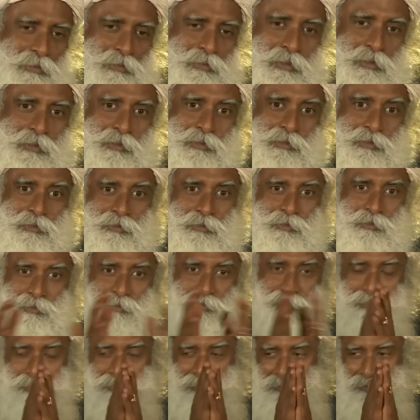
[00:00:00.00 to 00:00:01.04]
Said, "You,
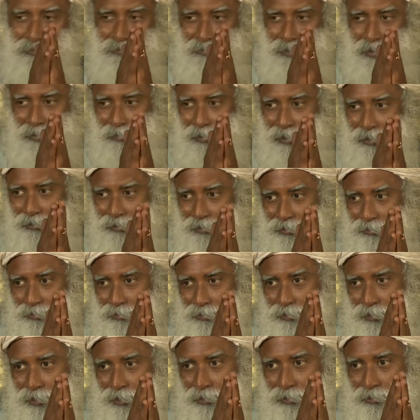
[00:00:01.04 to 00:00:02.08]
you, my master,
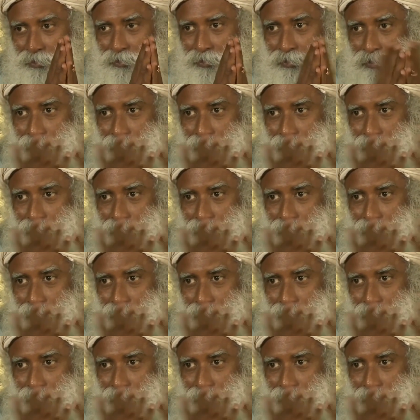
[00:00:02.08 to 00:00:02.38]
only you,